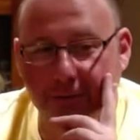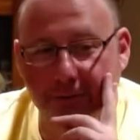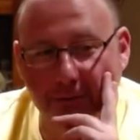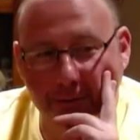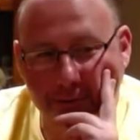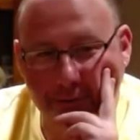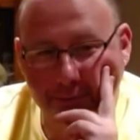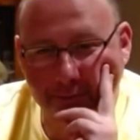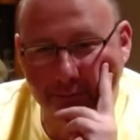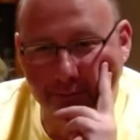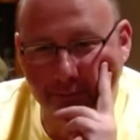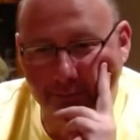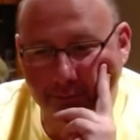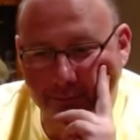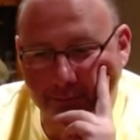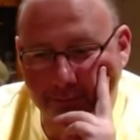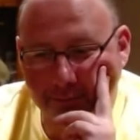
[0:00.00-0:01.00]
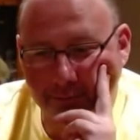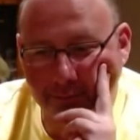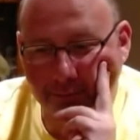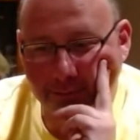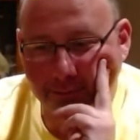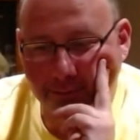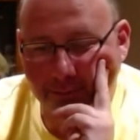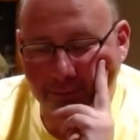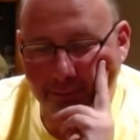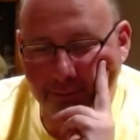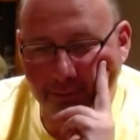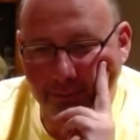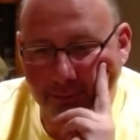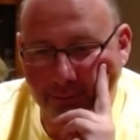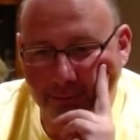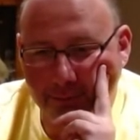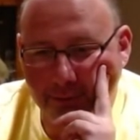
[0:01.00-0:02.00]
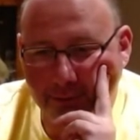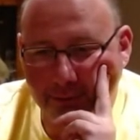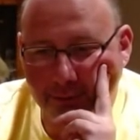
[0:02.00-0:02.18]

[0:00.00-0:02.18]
Yeah, too young.